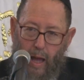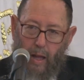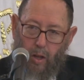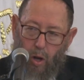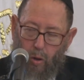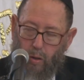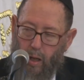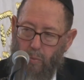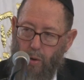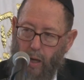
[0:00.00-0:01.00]
and told
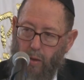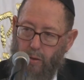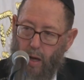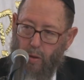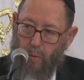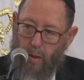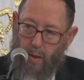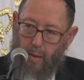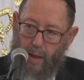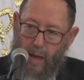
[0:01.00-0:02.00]
him what he thought was
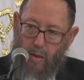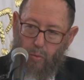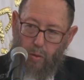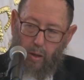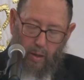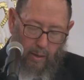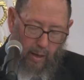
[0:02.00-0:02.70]
his last will and